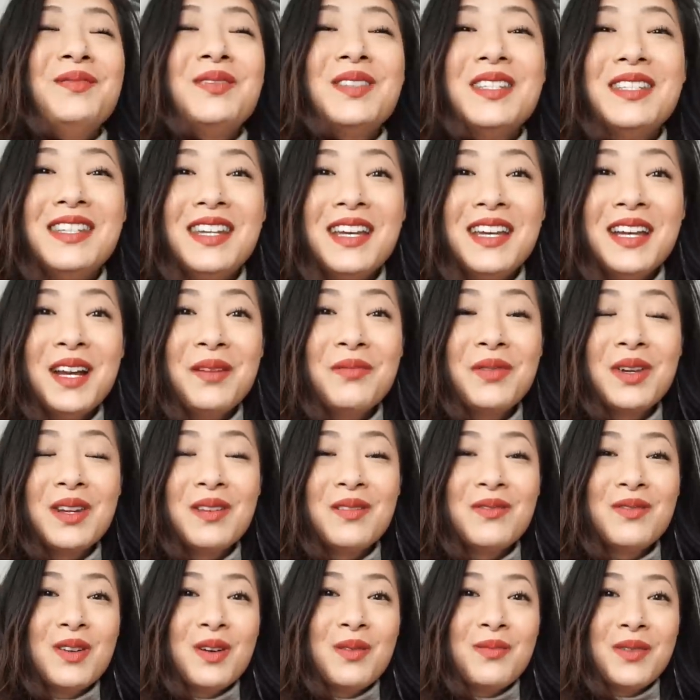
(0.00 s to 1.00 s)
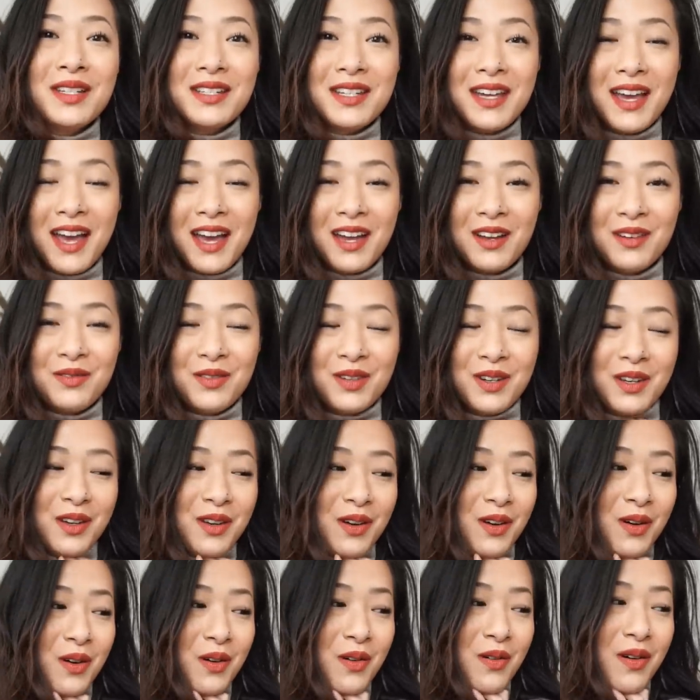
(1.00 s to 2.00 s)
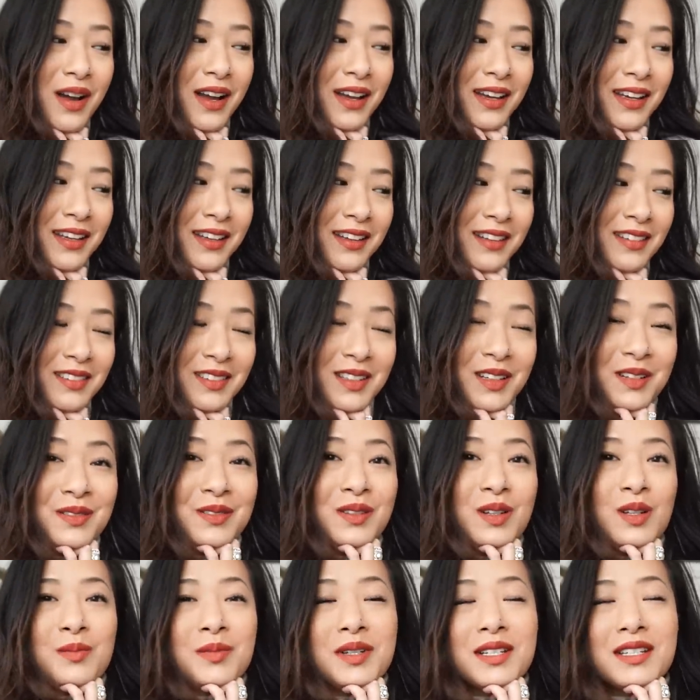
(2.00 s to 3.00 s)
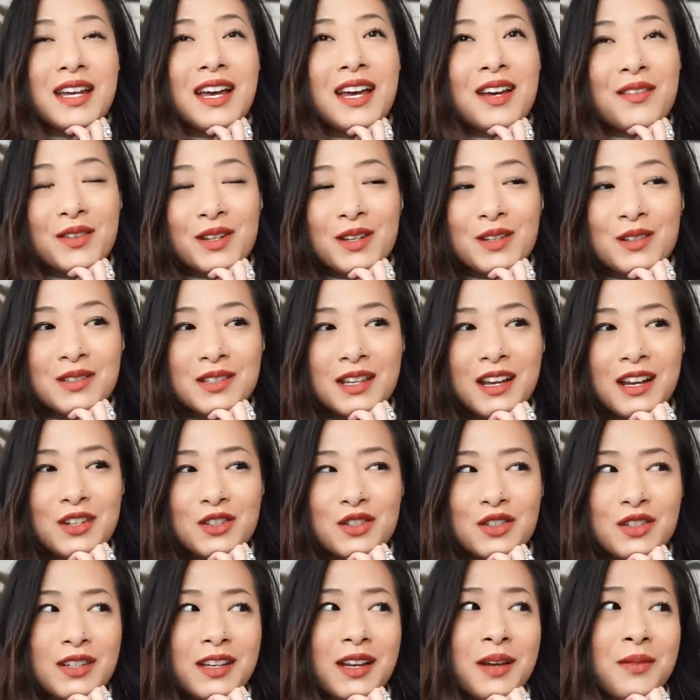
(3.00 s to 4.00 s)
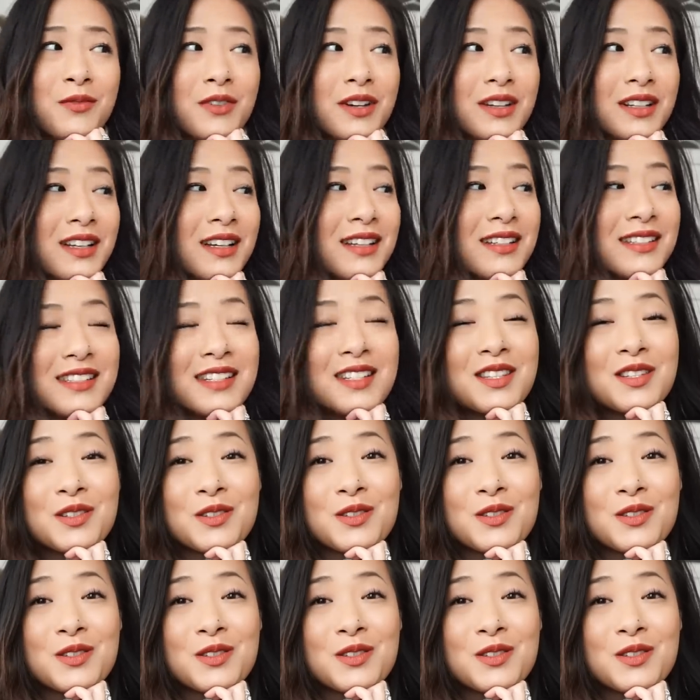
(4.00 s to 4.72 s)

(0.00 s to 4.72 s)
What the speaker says: Today I'm gonna film a tag video. I love filming tag videos actually, I'm realizing.